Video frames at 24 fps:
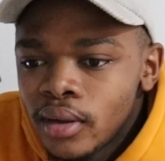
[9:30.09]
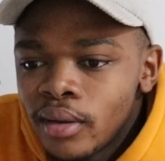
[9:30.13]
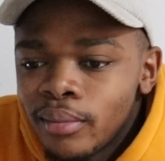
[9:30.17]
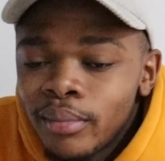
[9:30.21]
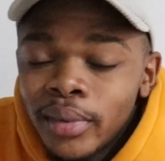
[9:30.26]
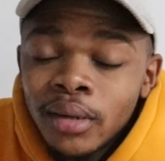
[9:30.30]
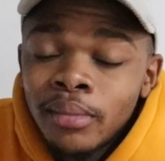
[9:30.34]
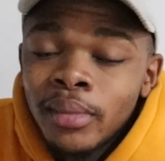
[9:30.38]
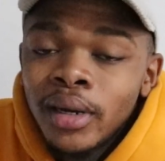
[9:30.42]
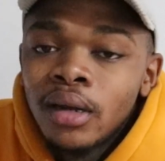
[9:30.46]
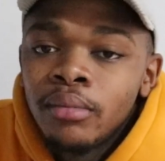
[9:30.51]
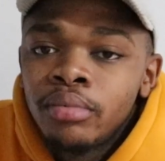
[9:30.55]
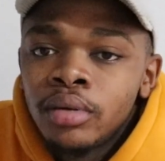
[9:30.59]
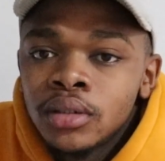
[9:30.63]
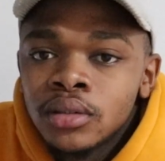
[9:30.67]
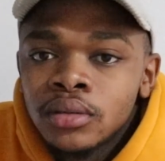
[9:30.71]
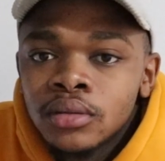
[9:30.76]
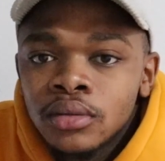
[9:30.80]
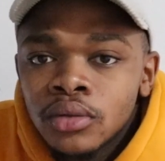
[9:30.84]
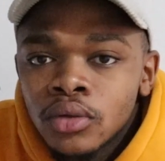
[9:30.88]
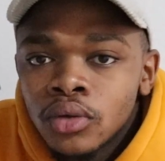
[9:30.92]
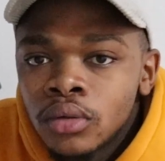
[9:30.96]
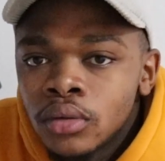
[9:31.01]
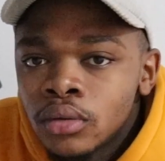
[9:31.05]
But my
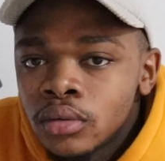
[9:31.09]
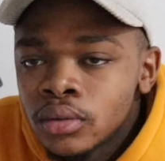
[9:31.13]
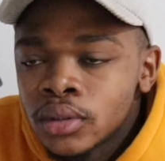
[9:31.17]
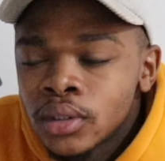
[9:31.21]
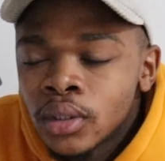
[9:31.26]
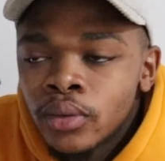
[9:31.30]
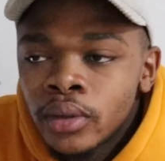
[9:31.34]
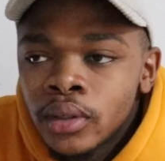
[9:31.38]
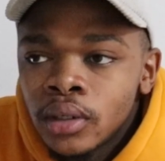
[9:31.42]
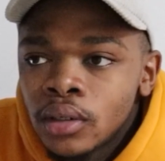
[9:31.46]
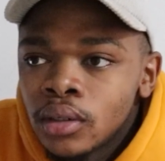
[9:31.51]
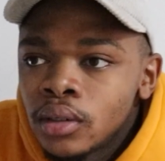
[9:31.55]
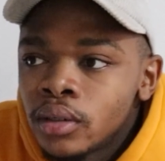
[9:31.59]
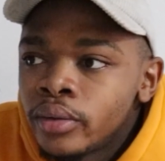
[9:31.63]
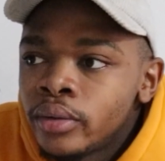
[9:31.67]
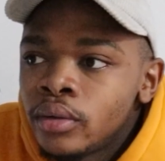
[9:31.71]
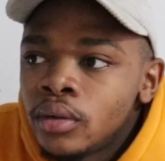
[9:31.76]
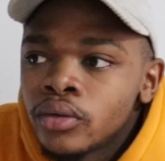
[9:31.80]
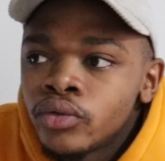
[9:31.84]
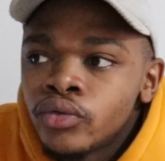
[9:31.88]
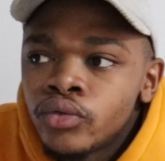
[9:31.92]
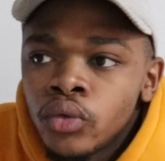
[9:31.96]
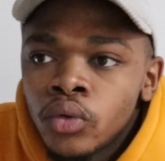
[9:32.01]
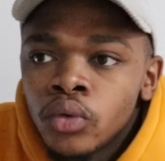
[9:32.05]
personal goals, I wanna I wanna
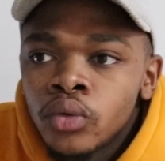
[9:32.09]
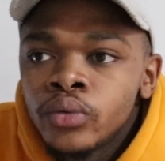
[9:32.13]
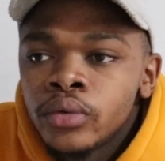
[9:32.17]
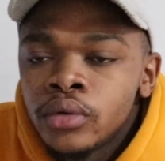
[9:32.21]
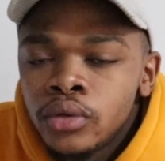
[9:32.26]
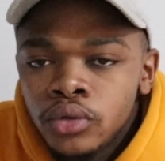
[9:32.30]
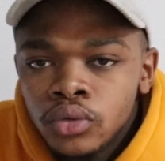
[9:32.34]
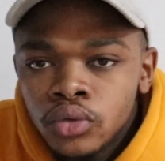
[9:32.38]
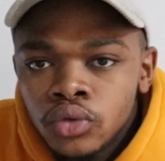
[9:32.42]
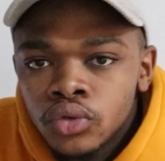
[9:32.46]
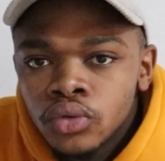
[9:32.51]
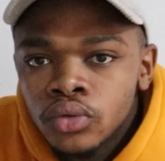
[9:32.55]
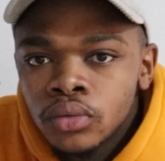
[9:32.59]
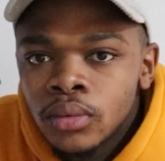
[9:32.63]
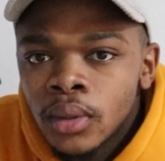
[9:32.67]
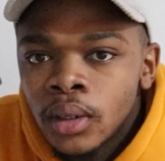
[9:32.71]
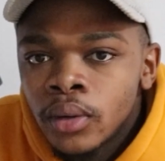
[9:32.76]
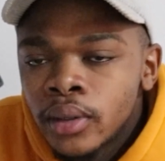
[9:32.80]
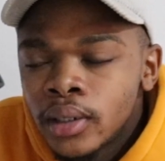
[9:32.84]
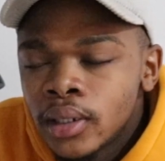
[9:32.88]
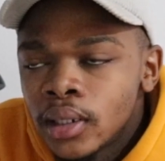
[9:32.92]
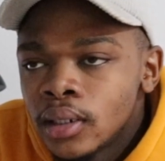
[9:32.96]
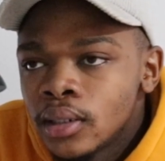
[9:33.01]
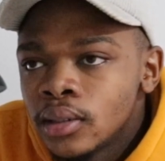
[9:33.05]
grow with YouTube. I
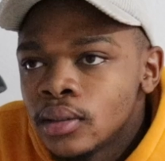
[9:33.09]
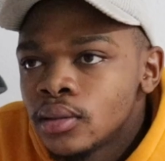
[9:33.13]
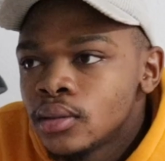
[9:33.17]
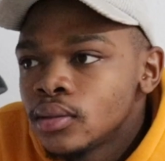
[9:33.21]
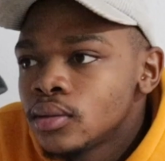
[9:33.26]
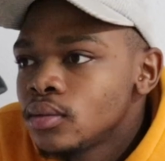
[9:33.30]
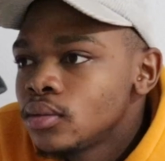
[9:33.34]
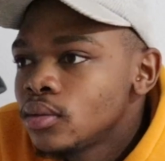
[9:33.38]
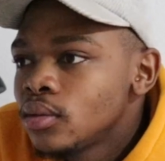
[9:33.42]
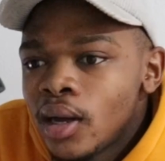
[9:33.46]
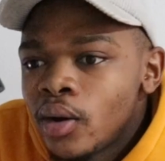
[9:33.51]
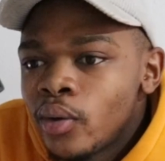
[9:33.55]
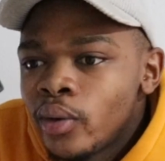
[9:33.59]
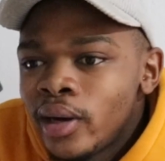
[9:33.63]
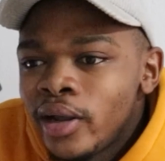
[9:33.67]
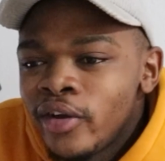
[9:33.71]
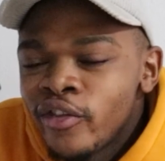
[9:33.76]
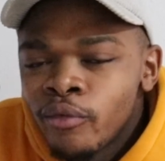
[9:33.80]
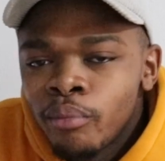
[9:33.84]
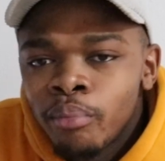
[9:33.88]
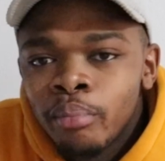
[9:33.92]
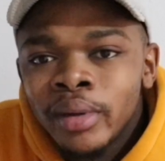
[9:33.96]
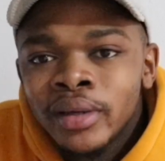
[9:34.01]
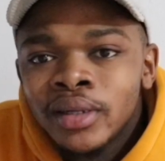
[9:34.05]
wanna I wanna
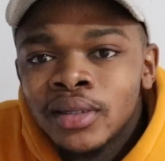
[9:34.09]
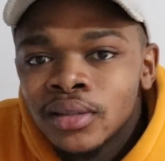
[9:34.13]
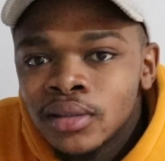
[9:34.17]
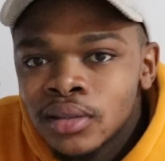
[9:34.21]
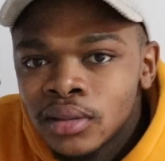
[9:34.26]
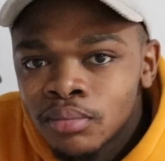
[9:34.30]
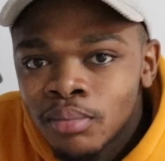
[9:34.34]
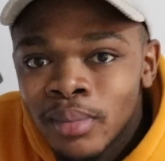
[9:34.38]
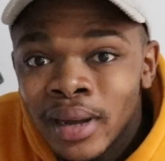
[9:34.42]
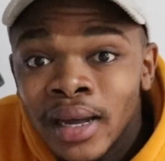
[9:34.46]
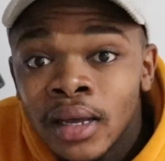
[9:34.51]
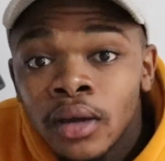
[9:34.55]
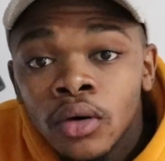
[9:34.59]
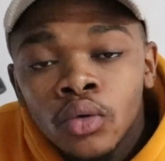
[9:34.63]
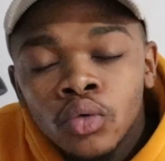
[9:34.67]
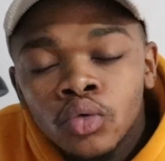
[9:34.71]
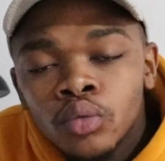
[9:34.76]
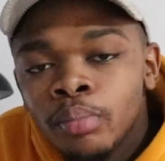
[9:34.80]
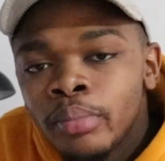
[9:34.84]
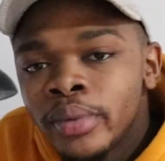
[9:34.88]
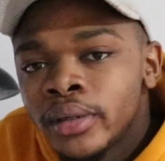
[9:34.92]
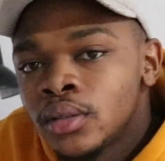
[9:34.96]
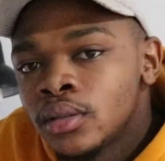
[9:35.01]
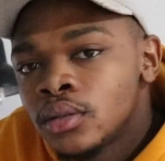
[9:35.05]
have builds, my
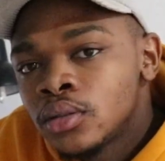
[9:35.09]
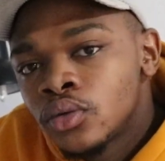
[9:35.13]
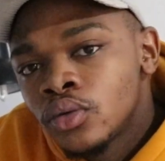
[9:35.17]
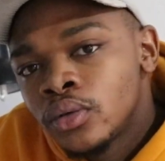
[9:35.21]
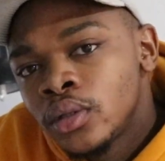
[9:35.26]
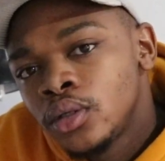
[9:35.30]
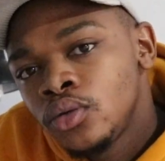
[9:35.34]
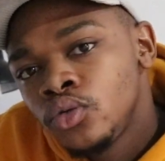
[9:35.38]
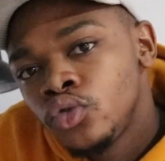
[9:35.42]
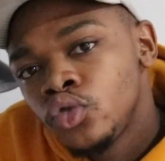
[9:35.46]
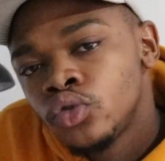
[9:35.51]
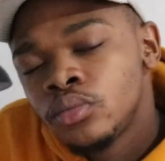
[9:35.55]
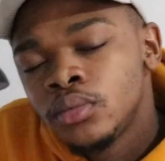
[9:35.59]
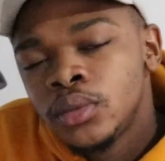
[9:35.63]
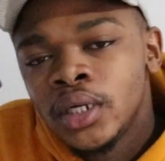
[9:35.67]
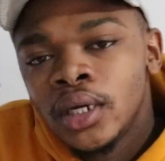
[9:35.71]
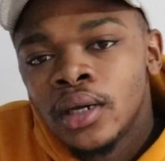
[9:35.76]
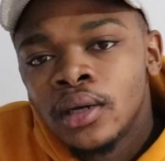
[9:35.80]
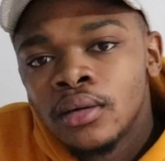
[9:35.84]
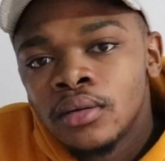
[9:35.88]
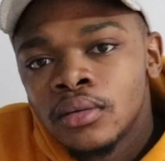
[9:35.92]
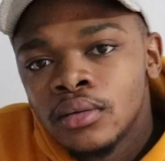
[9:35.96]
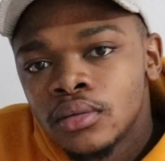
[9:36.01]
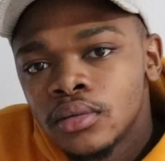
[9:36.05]
own builds on the YouTube
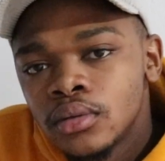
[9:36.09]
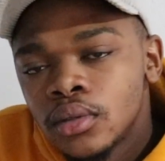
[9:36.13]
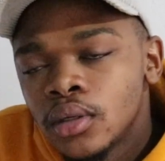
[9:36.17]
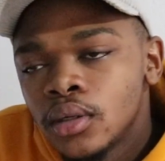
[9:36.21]
channel.